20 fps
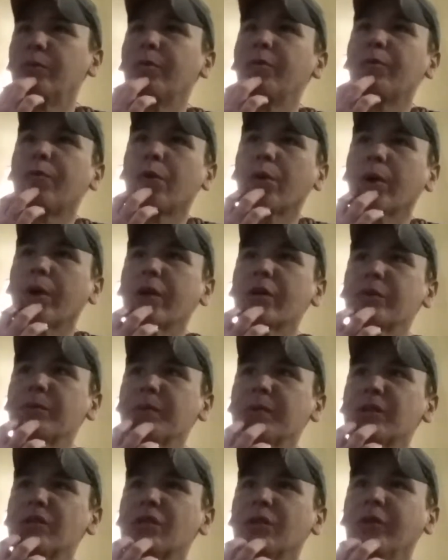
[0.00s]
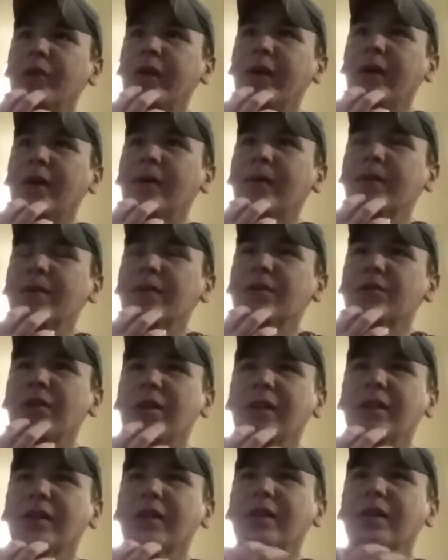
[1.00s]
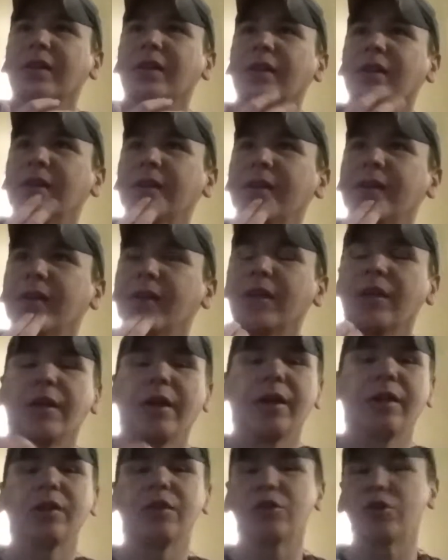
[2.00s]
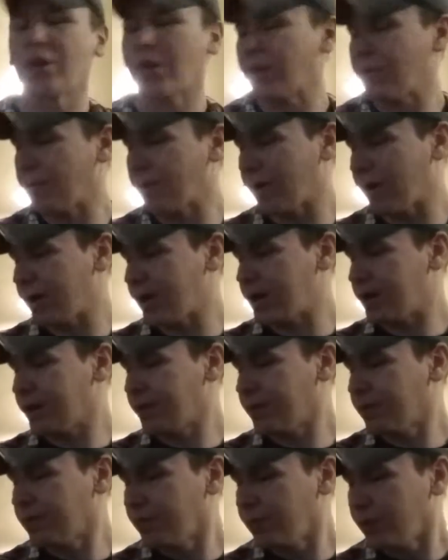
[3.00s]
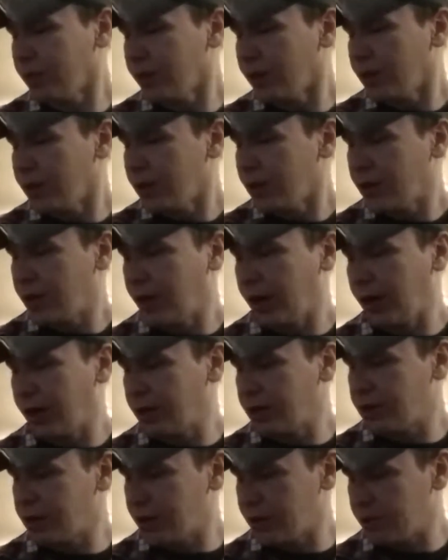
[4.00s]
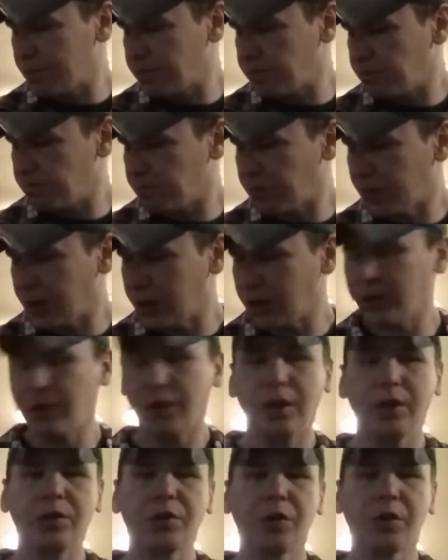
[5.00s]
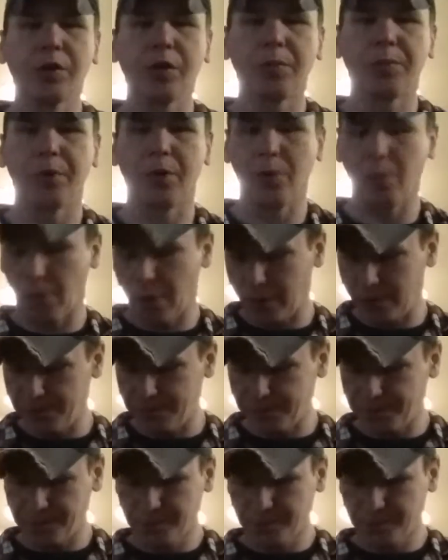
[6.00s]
little before Christmas till now. It's like the 9th of January, and it held up pretty well.